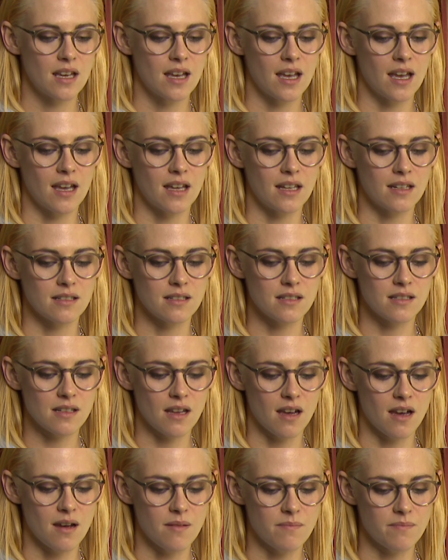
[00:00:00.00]
and
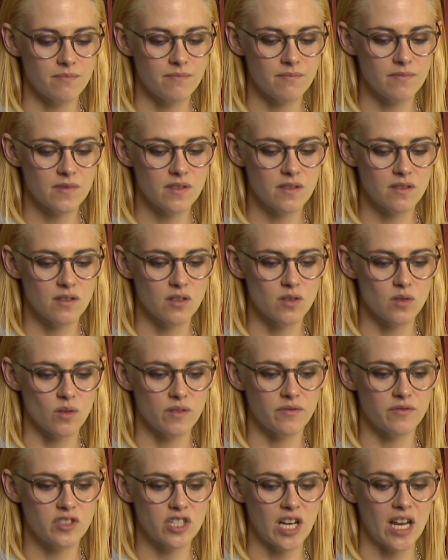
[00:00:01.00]
um, the sort
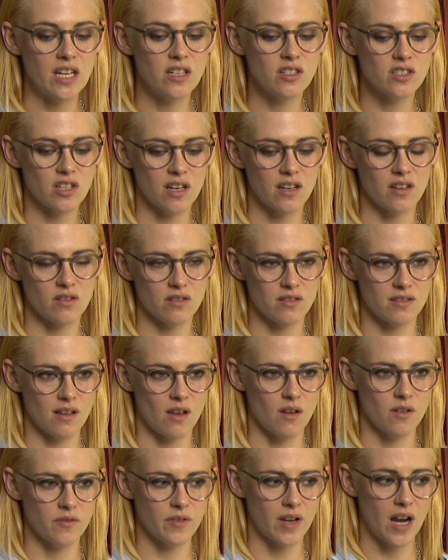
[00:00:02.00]
of changing
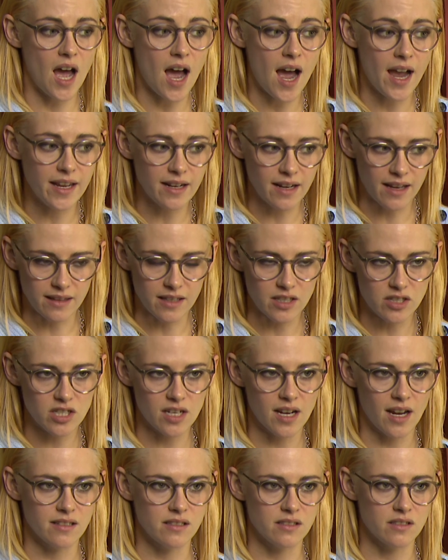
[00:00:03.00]
yourself and hiding that
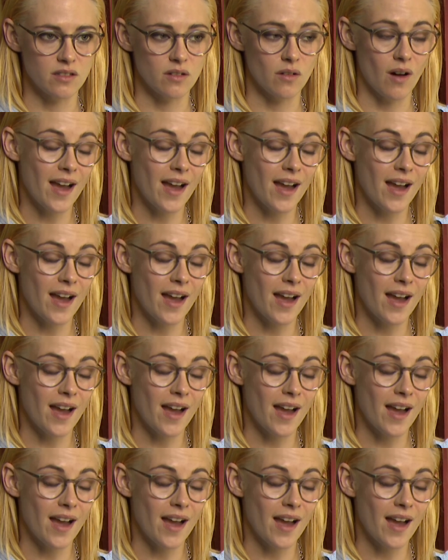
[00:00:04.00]
she had to do.